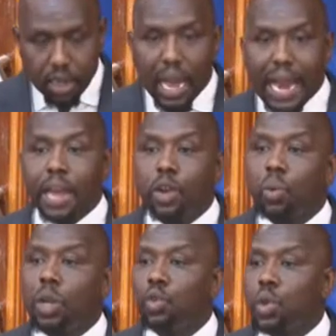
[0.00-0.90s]
and I don't
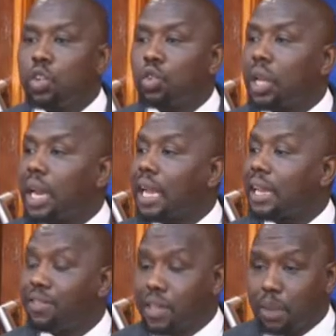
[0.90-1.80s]
want to read so that I
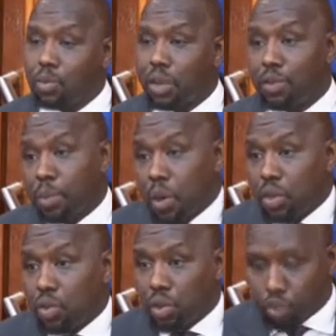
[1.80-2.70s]
give time to everybody
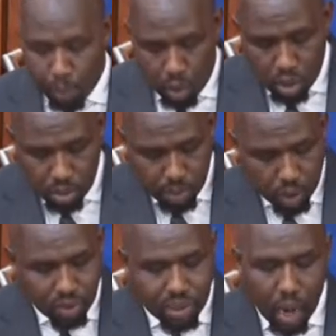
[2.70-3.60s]
to respond,
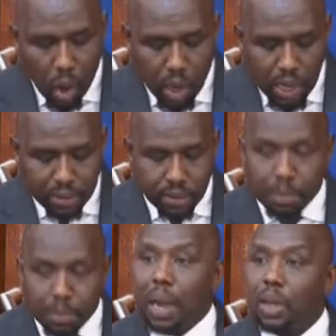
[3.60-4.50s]
because it's a long list,
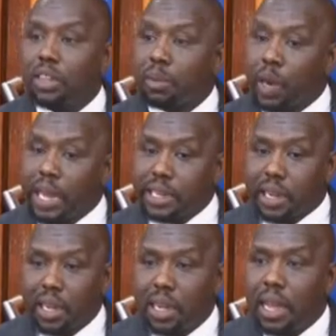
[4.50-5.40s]
maybe I'll table
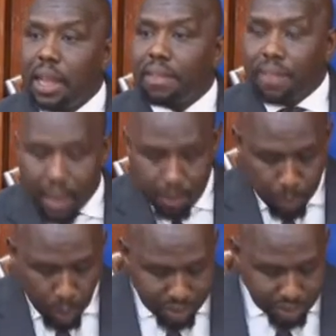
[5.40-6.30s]
later. The
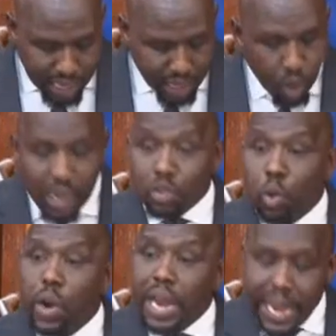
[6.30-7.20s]
police standing orders
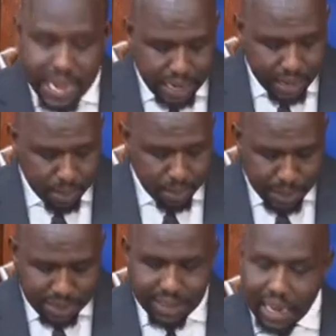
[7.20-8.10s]
already
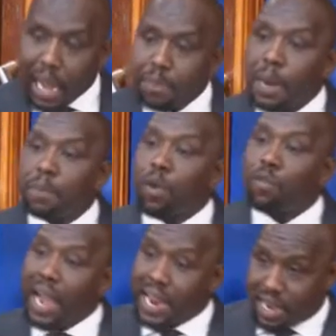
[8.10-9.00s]
prescribe and
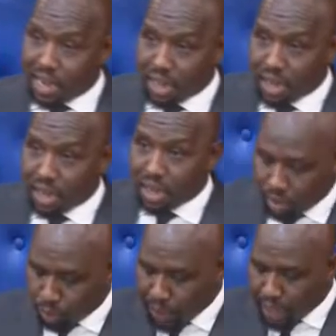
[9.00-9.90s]
provide, Mr.
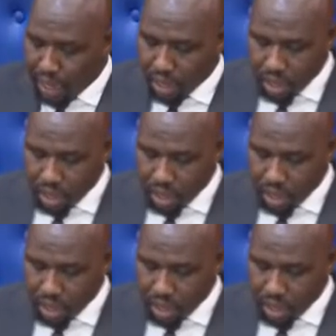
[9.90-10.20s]
Speaker,